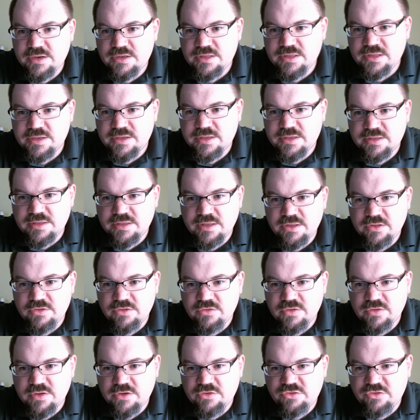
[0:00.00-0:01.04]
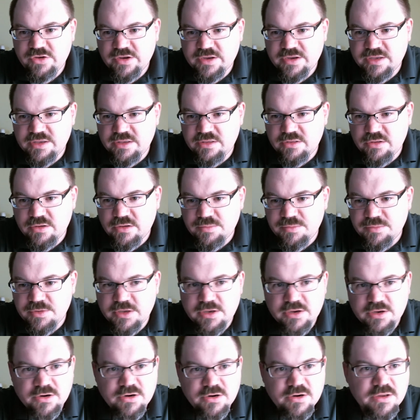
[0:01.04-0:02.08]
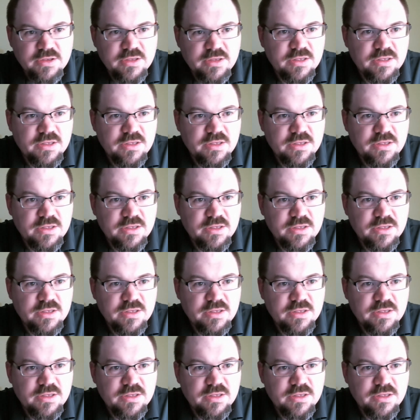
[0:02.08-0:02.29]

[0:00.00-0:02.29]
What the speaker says: click and check in on me here.